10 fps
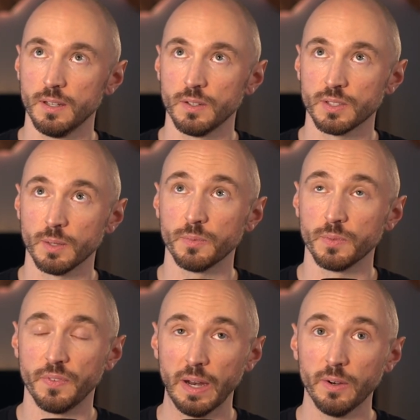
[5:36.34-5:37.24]
some
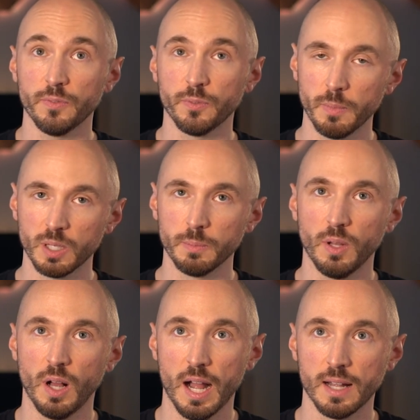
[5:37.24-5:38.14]
very formidable
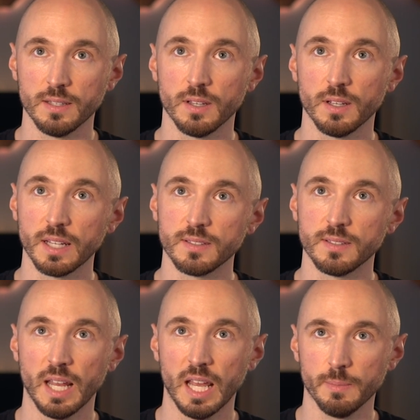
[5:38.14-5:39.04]
odds against
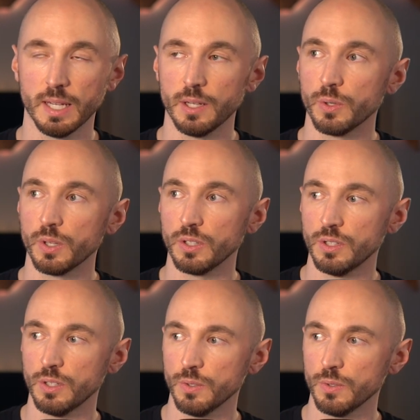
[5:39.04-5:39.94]
an enemy who can
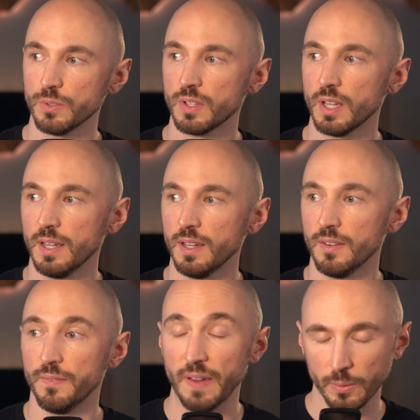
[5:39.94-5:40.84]
use
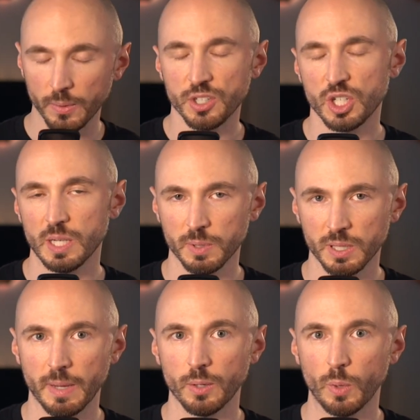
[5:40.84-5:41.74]
very cheaply
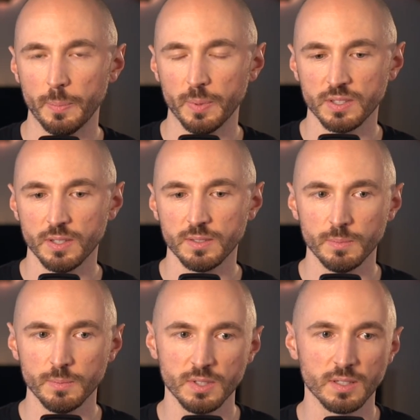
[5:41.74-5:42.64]
made weapon
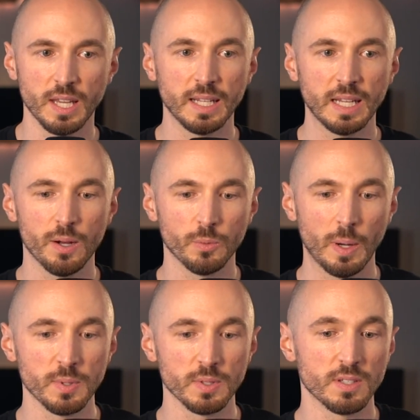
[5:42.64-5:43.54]
systems to take out
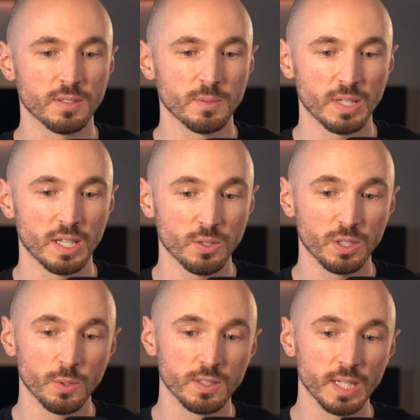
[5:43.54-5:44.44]
weapon systems that
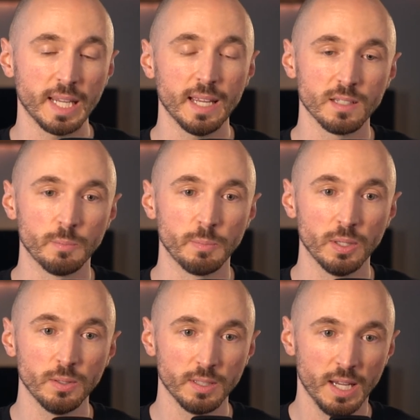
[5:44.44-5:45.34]
took you a decade to
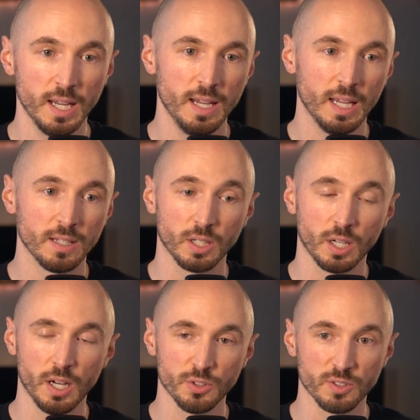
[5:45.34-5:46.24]
build and took
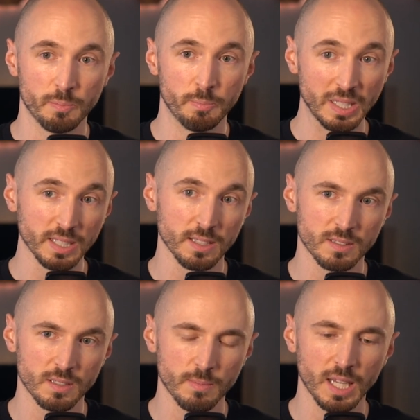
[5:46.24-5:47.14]
hundreds of
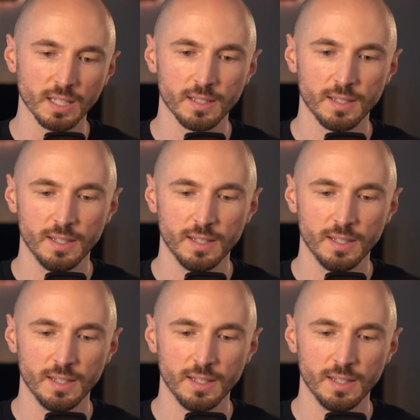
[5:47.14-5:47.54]
billions to make.